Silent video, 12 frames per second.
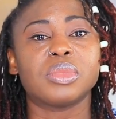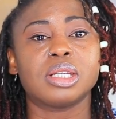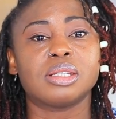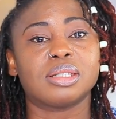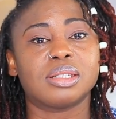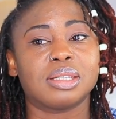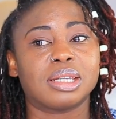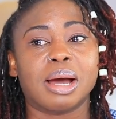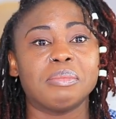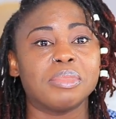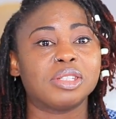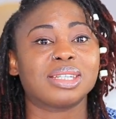it
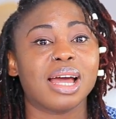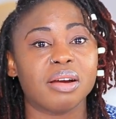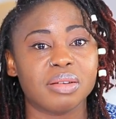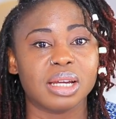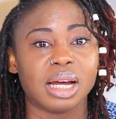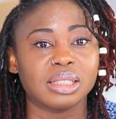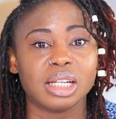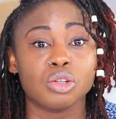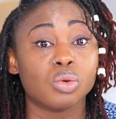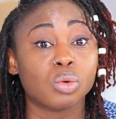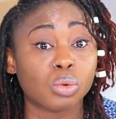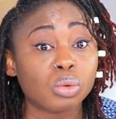can be scary, and
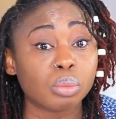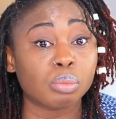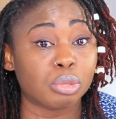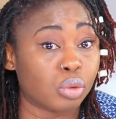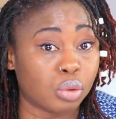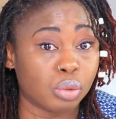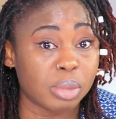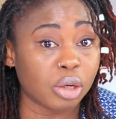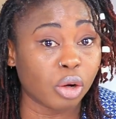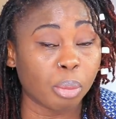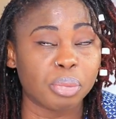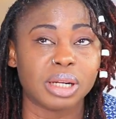then you may
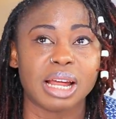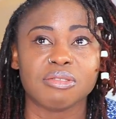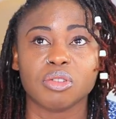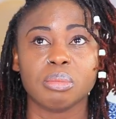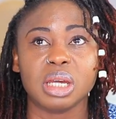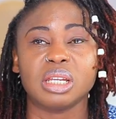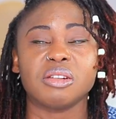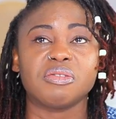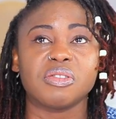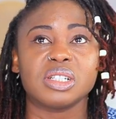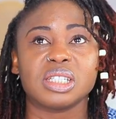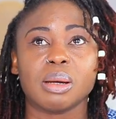not breathe. Like for me, the
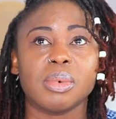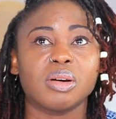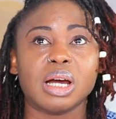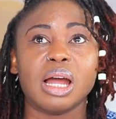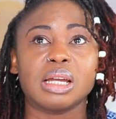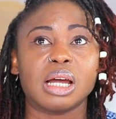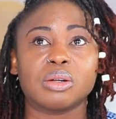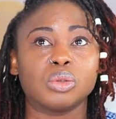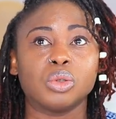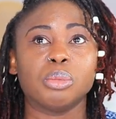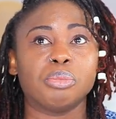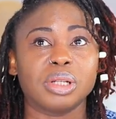first time I
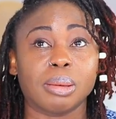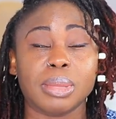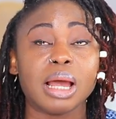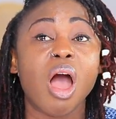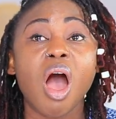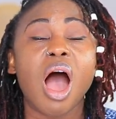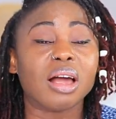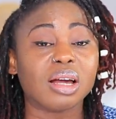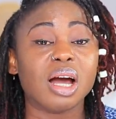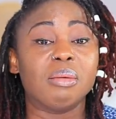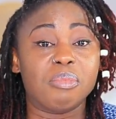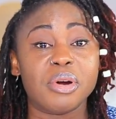couldn't breathe. I'm like, I
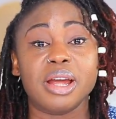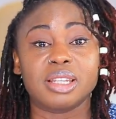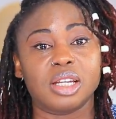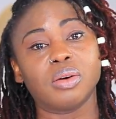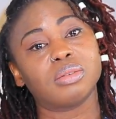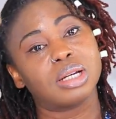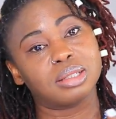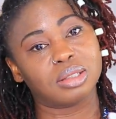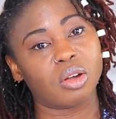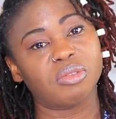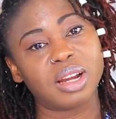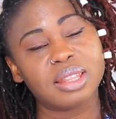can't breathe, you know, and
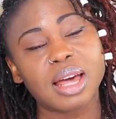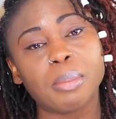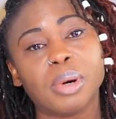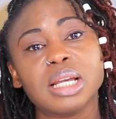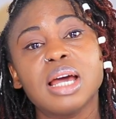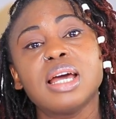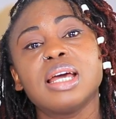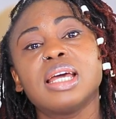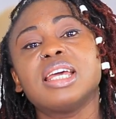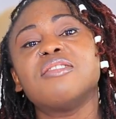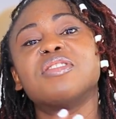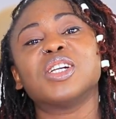stuff like that. But
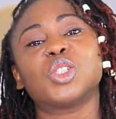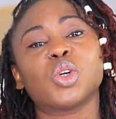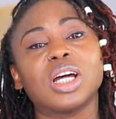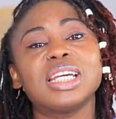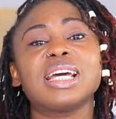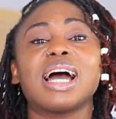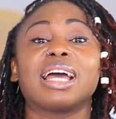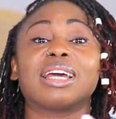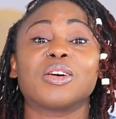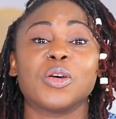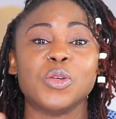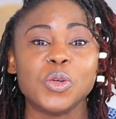eventually I
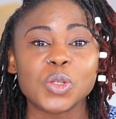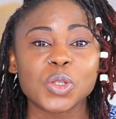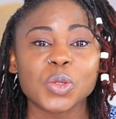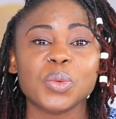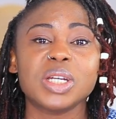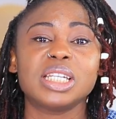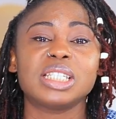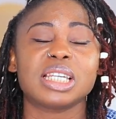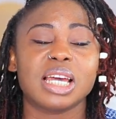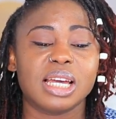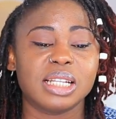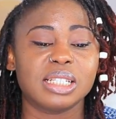got used to it,
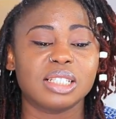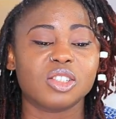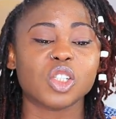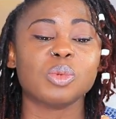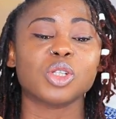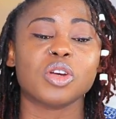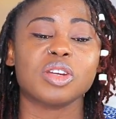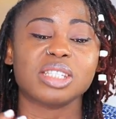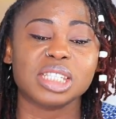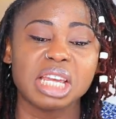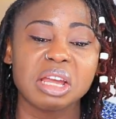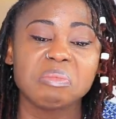and just make sure you
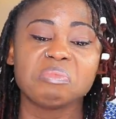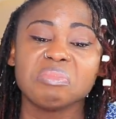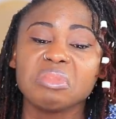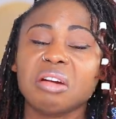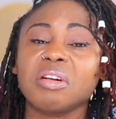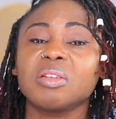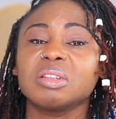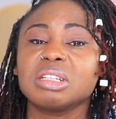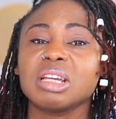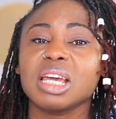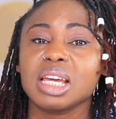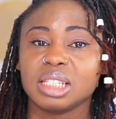stay around
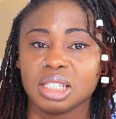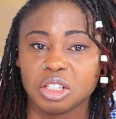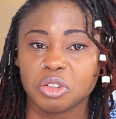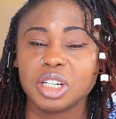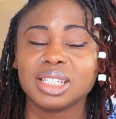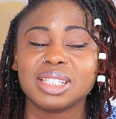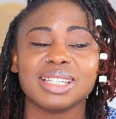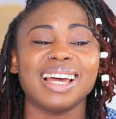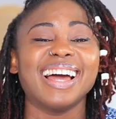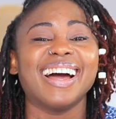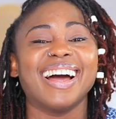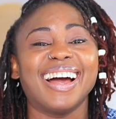80 degrees,
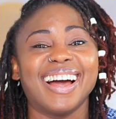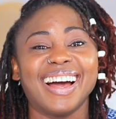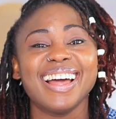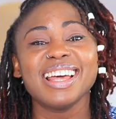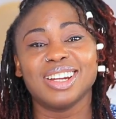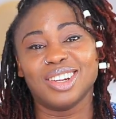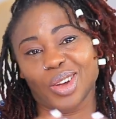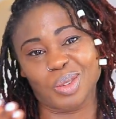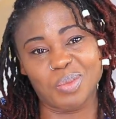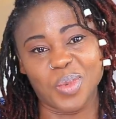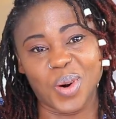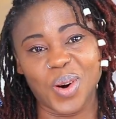
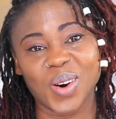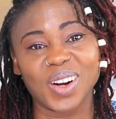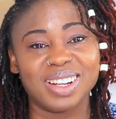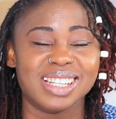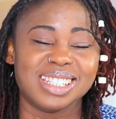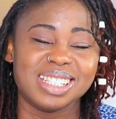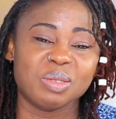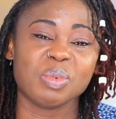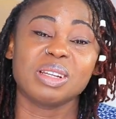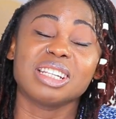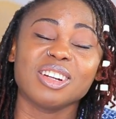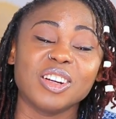not more,
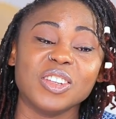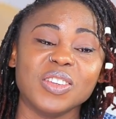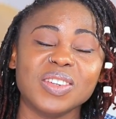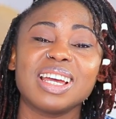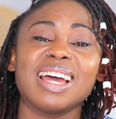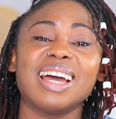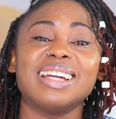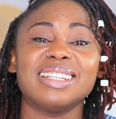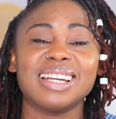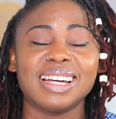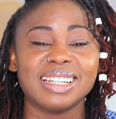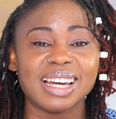depending on you.
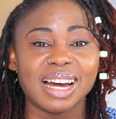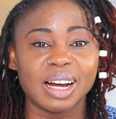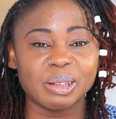And then